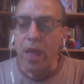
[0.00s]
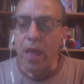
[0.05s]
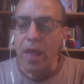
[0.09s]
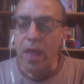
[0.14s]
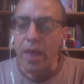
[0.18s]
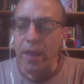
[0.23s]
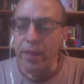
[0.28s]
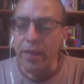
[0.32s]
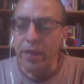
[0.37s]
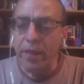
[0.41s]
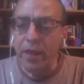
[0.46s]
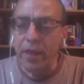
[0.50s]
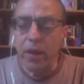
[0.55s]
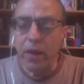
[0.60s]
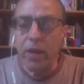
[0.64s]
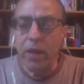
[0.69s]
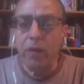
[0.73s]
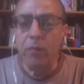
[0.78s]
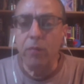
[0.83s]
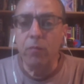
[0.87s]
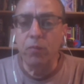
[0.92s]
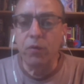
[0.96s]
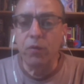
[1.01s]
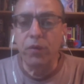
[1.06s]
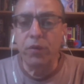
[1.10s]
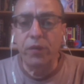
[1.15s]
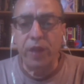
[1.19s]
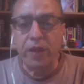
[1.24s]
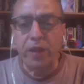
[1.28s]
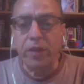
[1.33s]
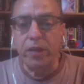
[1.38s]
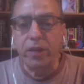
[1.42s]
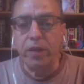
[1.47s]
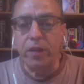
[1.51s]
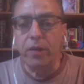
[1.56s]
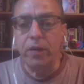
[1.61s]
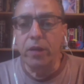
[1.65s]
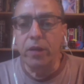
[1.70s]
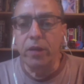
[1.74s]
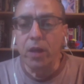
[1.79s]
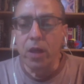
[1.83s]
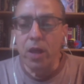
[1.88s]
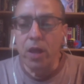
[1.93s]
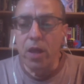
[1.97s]
And then I presented
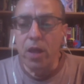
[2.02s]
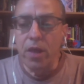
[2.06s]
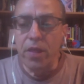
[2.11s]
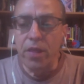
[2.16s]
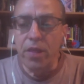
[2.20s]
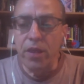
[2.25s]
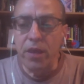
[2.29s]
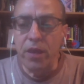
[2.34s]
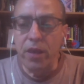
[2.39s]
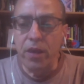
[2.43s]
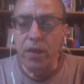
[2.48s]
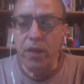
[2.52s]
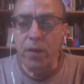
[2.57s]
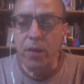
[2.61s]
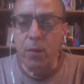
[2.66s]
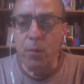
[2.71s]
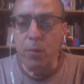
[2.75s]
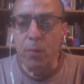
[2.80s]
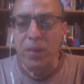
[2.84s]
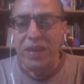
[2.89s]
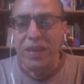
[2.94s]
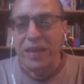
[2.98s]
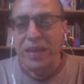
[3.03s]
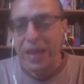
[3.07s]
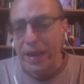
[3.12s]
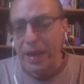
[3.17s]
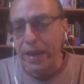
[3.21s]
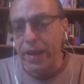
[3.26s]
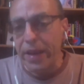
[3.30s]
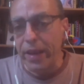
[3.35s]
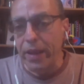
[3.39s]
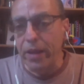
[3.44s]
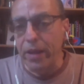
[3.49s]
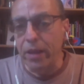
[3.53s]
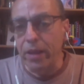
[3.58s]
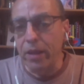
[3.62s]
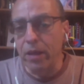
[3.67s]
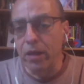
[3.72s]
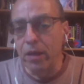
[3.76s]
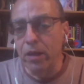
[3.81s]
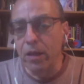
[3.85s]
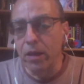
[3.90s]
the beginning